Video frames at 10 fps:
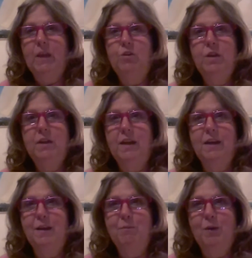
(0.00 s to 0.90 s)
she's got a
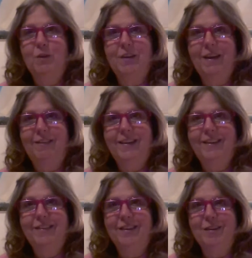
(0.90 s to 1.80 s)
good
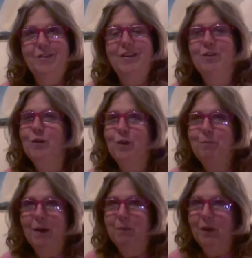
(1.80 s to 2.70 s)
personality too. She's real
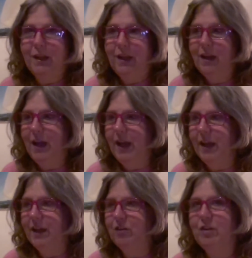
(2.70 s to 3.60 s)
bubbly,
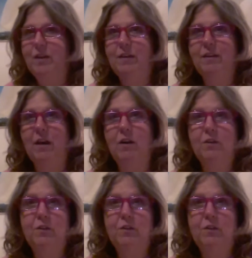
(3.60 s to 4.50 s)
and she's
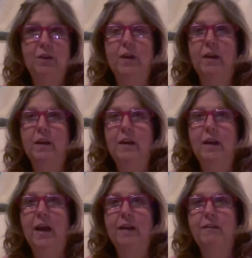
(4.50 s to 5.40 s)
also an
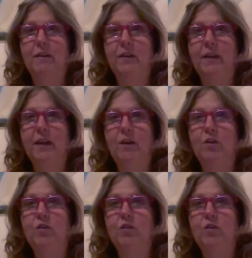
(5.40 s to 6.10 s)
excellent knitter.